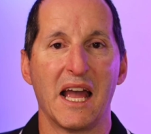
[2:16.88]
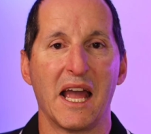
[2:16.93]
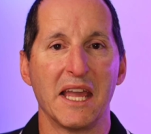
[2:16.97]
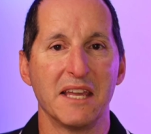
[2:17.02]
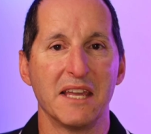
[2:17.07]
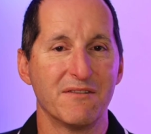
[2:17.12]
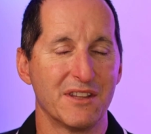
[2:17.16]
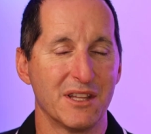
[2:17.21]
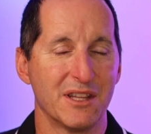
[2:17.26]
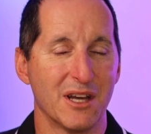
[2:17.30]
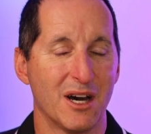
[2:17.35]

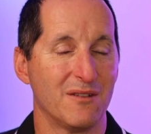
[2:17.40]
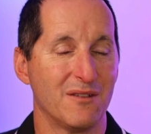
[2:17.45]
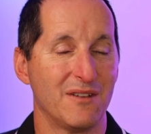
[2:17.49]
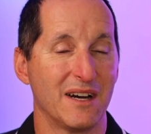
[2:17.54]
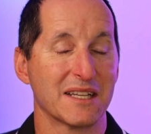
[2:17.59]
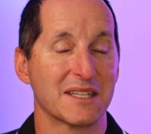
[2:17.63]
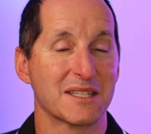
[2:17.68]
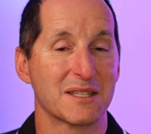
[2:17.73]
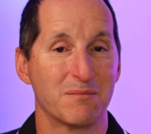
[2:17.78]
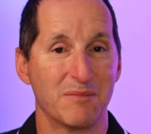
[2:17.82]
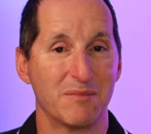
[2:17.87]
even though I've
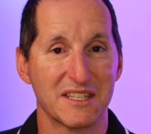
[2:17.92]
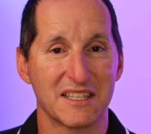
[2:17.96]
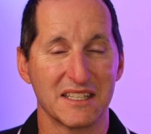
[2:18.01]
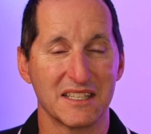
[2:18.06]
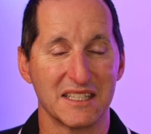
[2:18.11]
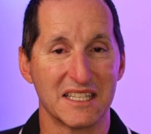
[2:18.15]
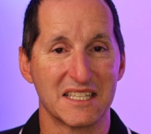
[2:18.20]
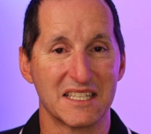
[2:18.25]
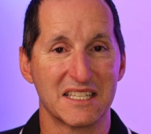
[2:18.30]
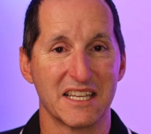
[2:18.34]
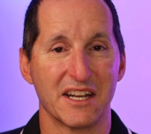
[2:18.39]

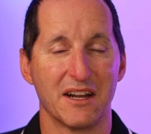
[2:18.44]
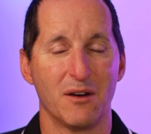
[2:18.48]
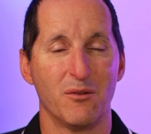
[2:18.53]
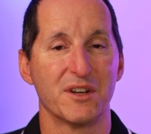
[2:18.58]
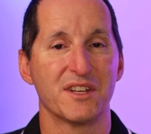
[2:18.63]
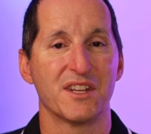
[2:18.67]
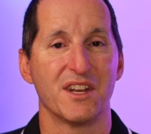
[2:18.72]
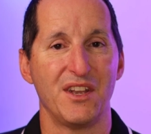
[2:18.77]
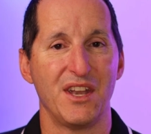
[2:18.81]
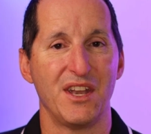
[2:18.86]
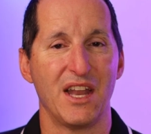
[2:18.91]
explicitly said I
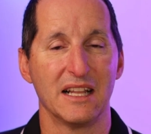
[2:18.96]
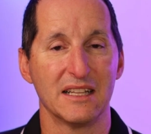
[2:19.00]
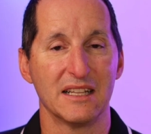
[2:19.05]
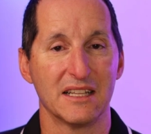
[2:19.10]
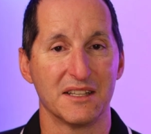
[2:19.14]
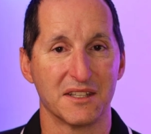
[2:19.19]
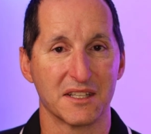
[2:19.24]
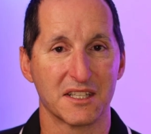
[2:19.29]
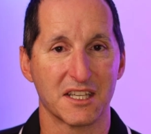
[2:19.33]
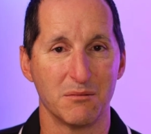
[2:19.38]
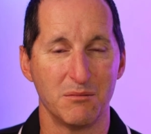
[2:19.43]
want a null
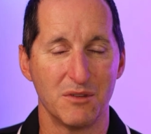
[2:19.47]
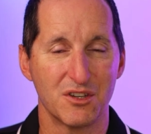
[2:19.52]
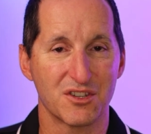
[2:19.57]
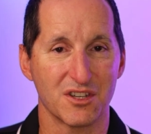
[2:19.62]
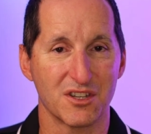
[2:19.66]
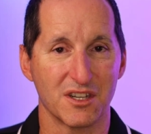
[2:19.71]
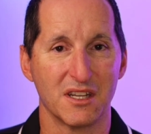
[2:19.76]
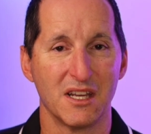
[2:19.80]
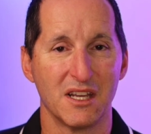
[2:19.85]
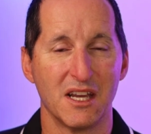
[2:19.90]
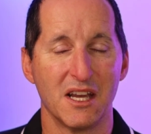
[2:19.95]
in the
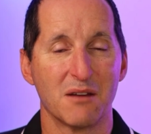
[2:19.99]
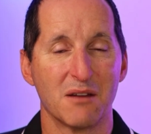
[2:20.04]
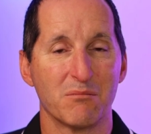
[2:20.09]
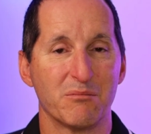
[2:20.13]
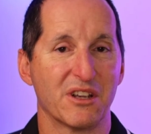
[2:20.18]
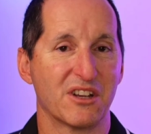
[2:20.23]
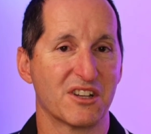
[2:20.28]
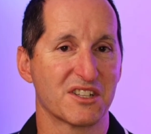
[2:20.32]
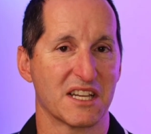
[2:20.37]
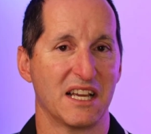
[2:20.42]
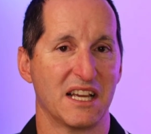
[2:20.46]
commission,
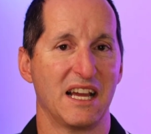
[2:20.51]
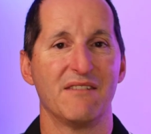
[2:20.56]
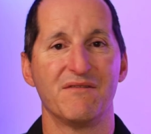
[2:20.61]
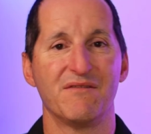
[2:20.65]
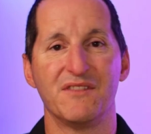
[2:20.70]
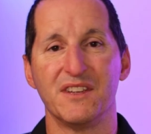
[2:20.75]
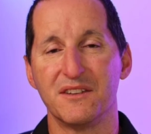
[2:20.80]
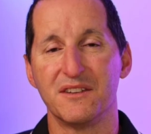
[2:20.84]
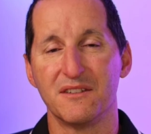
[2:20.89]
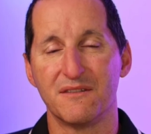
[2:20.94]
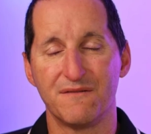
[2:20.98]
because I have
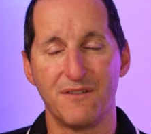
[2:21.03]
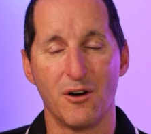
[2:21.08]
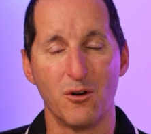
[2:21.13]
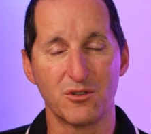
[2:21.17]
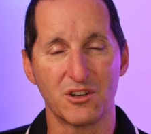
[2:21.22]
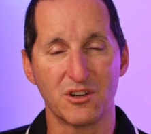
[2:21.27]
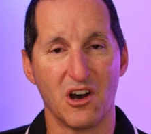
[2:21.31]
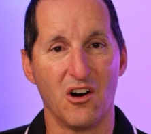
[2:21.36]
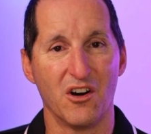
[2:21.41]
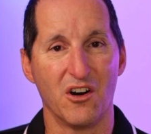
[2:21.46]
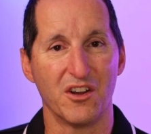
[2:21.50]
the default
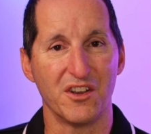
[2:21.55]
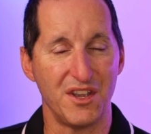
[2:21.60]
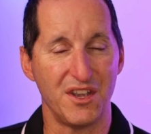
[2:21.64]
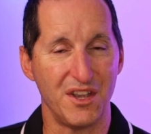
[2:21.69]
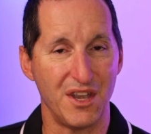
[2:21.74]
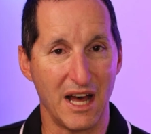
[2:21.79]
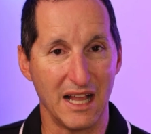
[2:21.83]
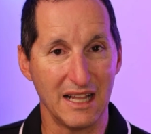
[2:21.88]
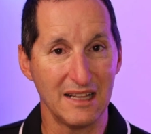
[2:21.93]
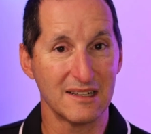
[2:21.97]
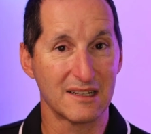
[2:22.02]
on
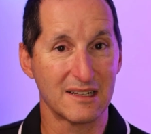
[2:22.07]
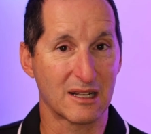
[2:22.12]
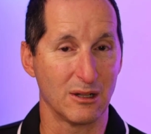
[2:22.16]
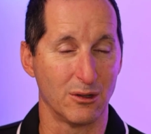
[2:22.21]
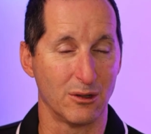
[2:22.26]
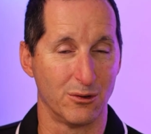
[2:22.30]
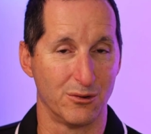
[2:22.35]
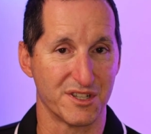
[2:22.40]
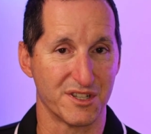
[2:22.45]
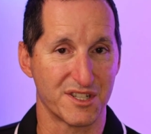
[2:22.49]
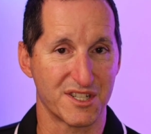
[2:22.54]
null
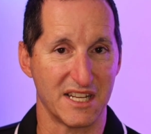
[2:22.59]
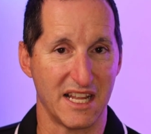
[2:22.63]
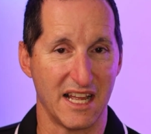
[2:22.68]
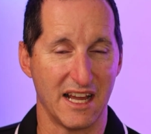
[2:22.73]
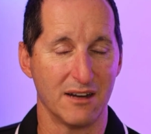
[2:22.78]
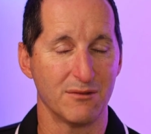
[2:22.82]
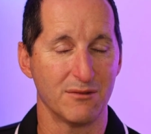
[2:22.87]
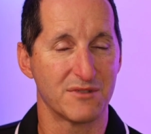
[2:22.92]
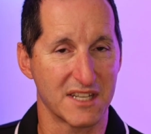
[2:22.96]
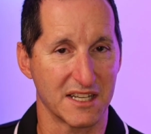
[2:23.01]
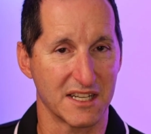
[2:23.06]
clause
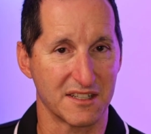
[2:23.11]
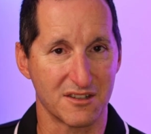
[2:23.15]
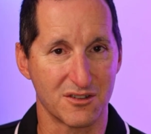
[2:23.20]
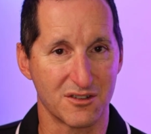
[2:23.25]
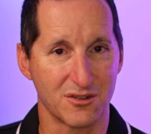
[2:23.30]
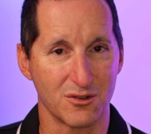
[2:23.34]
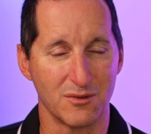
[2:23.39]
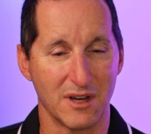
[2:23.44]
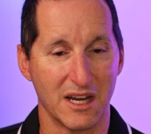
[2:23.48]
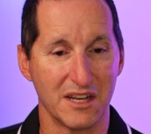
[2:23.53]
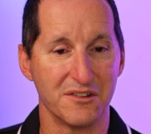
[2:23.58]
now set to
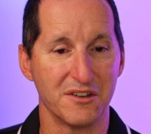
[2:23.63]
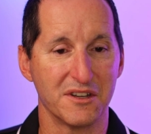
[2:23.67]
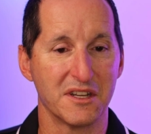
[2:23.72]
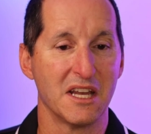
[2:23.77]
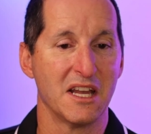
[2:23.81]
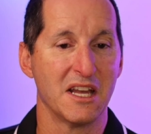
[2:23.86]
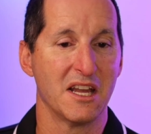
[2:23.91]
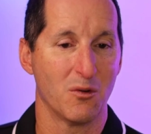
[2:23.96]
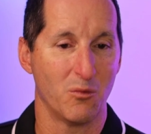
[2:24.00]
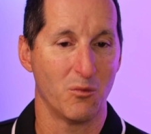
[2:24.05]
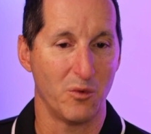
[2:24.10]
200,
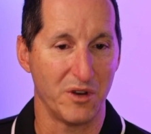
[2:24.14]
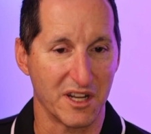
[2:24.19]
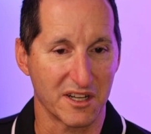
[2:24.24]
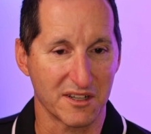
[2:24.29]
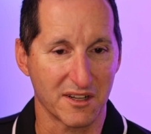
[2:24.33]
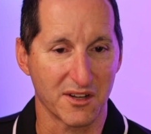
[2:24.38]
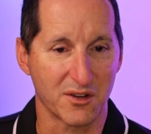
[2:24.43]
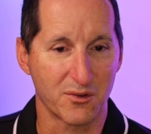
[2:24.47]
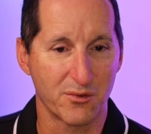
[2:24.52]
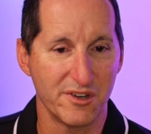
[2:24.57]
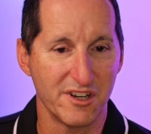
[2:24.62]
when I
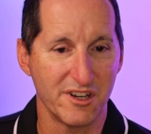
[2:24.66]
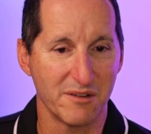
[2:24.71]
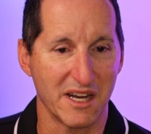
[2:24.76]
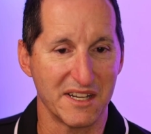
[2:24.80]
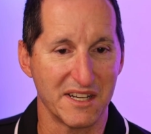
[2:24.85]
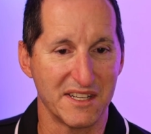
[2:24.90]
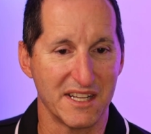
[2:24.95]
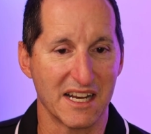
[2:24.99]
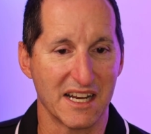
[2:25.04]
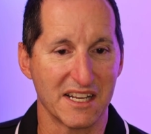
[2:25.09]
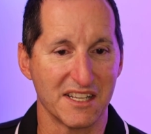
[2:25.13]
go query my
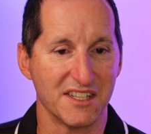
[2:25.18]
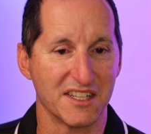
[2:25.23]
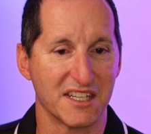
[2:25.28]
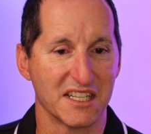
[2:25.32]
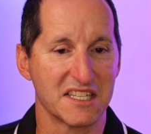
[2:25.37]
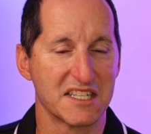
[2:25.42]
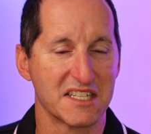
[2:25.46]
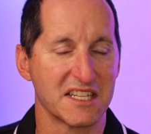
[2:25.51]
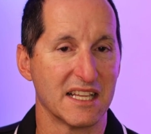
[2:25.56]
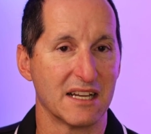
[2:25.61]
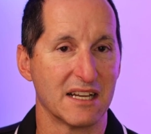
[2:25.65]
data, you can
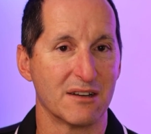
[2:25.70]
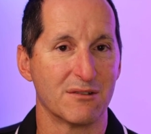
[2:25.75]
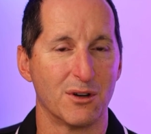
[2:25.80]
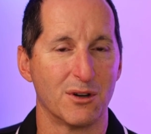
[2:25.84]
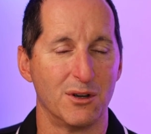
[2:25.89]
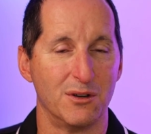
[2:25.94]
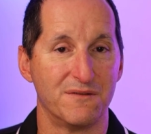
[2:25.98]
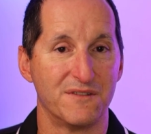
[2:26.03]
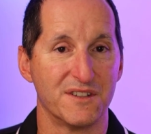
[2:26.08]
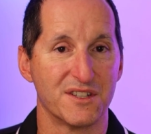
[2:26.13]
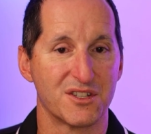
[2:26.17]
see that
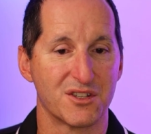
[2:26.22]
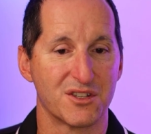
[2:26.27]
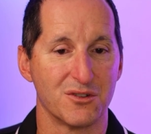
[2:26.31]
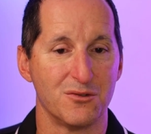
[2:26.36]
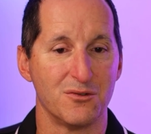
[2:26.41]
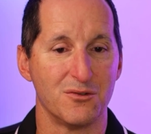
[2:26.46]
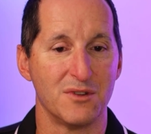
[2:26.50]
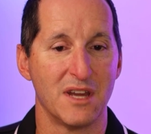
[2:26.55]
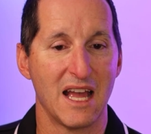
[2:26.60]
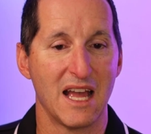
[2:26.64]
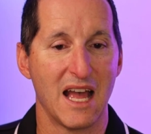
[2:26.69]
row for
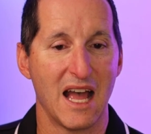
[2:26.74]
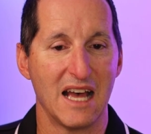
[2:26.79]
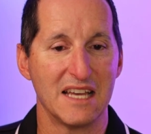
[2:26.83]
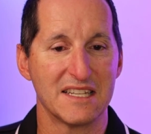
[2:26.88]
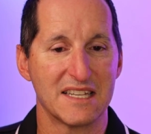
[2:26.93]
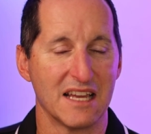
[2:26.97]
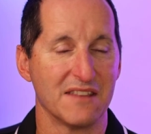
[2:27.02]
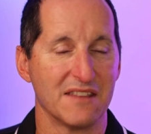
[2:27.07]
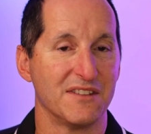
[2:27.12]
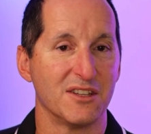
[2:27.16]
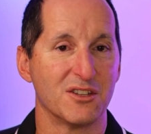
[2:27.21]
Sue has
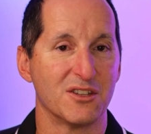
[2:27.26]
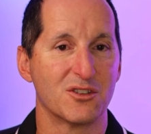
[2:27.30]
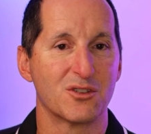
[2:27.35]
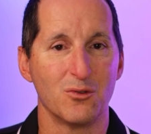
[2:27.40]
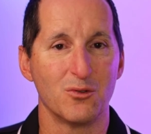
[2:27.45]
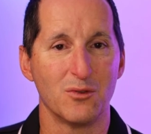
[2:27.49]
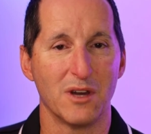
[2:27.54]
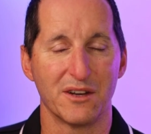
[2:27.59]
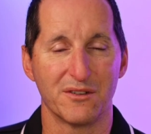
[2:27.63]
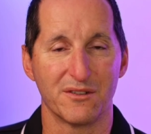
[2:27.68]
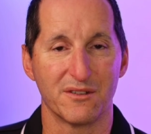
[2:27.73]
had the
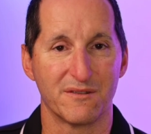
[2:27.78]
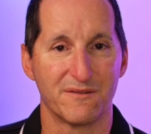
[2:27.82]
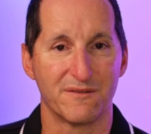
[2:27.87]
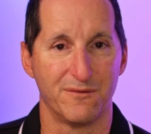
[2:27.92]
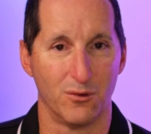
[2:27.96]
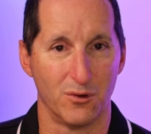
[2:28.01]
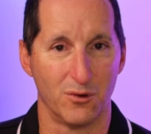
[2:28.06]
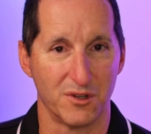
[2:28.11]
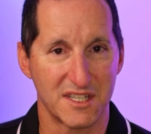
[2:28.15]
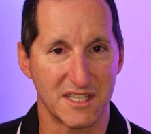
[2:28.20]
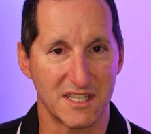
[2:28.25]
200
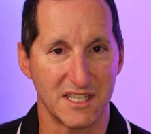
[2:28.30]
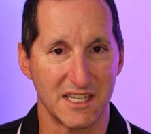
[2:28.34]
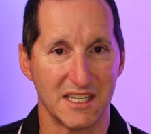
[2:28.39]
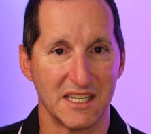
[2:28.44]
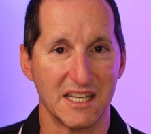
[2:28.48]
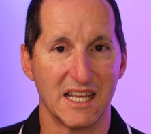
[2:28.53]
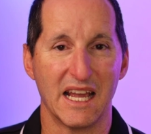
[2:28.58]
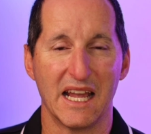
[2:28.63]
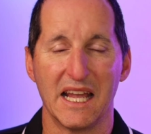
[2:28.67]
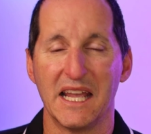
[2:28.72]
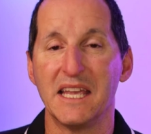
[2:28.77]
forced
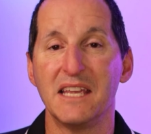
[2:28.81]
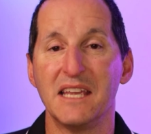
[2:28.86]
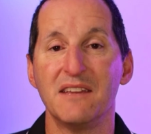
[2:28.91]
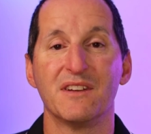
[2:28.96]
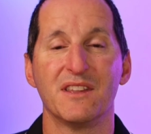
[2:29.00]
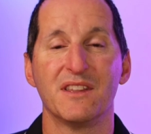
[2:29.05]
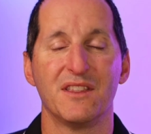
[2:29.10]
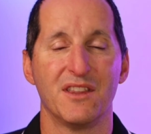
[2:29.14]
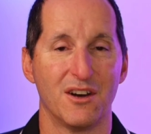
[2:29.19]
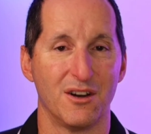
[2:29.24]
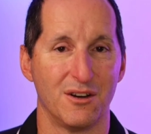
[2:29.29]
in,
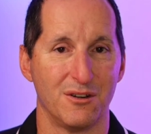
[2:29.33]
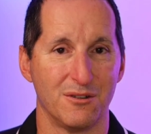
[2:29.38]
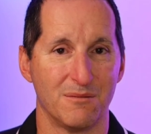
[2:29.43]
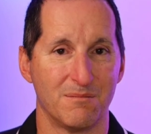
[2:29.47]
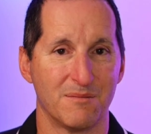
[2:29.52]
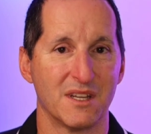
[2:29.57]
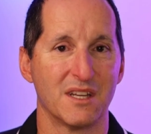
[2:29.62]
even though